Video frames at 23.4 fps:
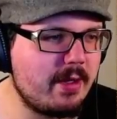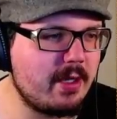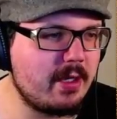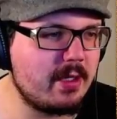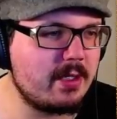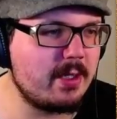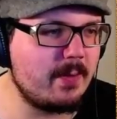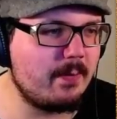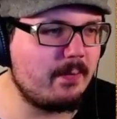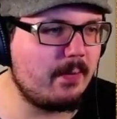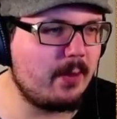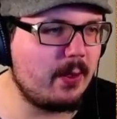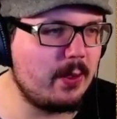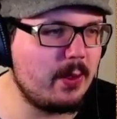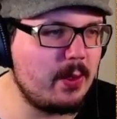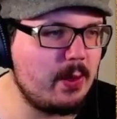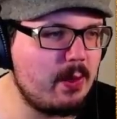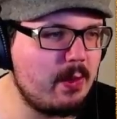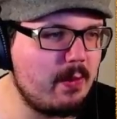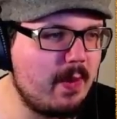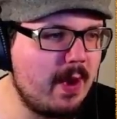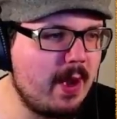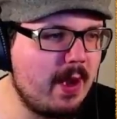except follow
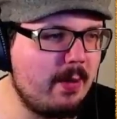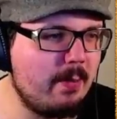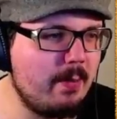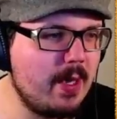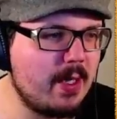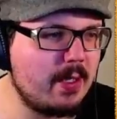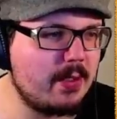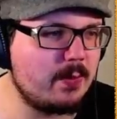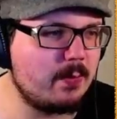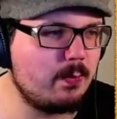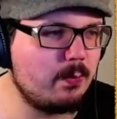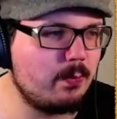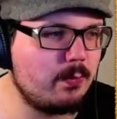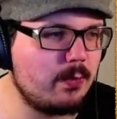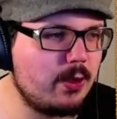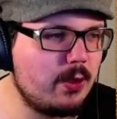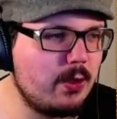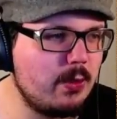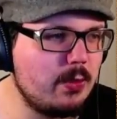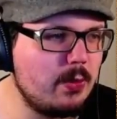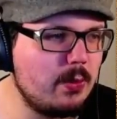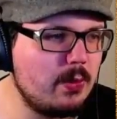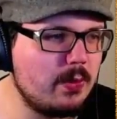you around and makes
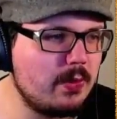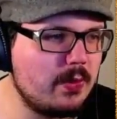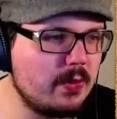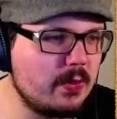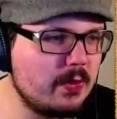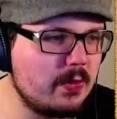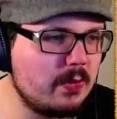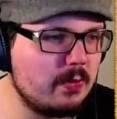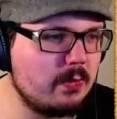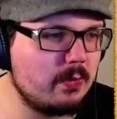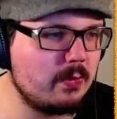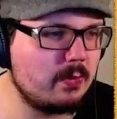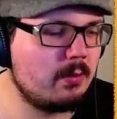cute noises.